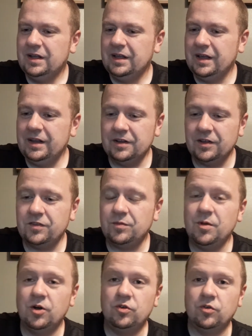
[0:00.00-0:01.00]
It does
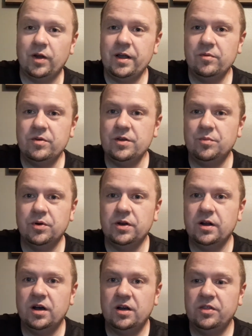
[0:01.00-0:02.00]
smell great when you put it
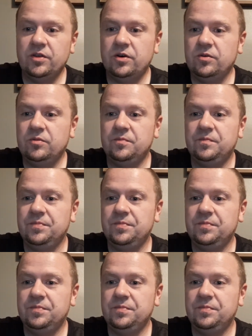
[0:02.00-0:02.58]
on though.